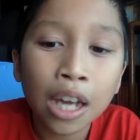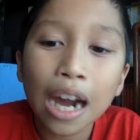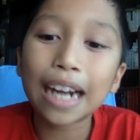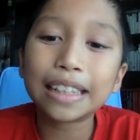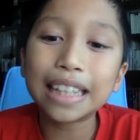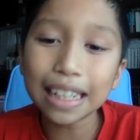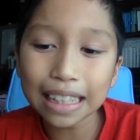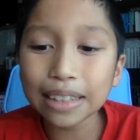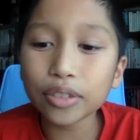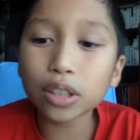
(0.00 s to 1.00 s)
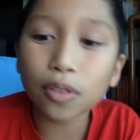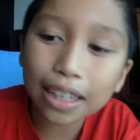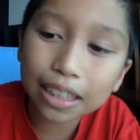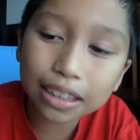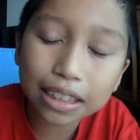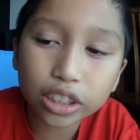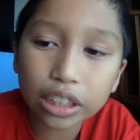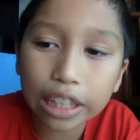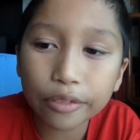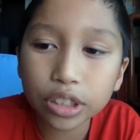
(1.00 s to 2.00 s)
I think Ivan Rakitic and
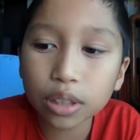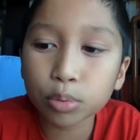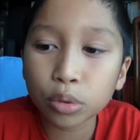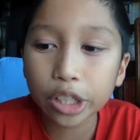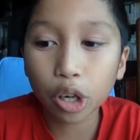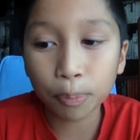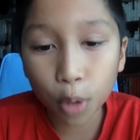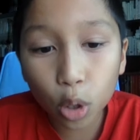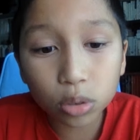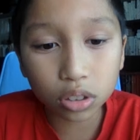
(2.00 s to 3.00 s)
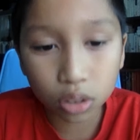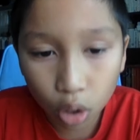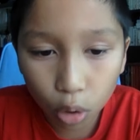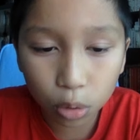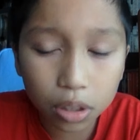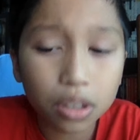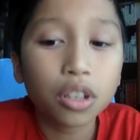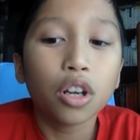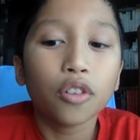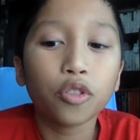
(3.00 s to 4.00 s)
Kevin De Bruyne are both known
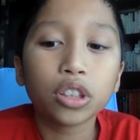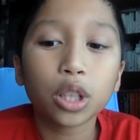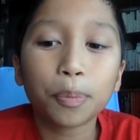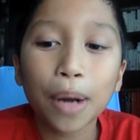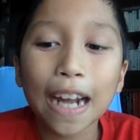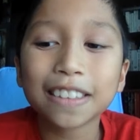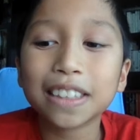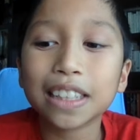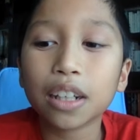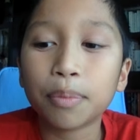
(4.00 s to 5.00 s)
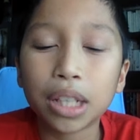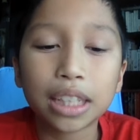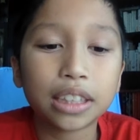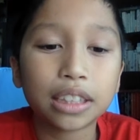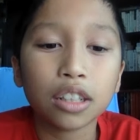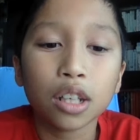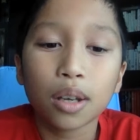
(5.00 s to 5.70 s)
for their passing ability.